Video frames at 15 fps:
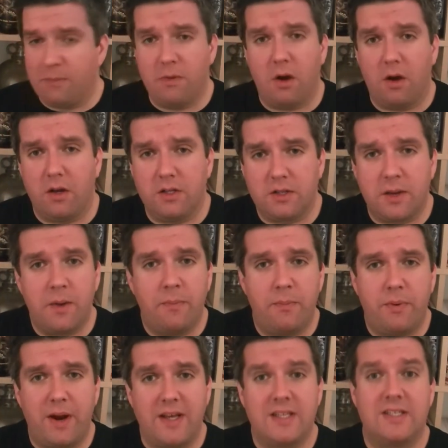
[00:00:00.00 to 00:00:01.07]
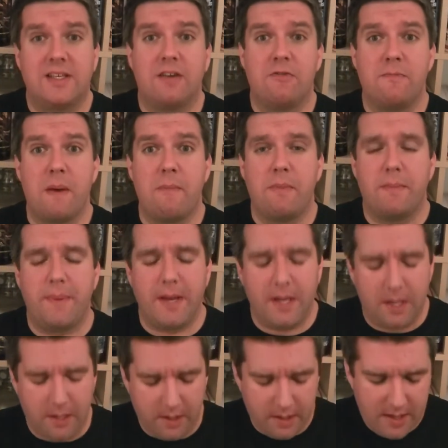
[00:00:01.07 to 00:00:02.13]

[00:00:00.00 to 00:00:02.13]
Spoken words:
not as impressed as I remember being.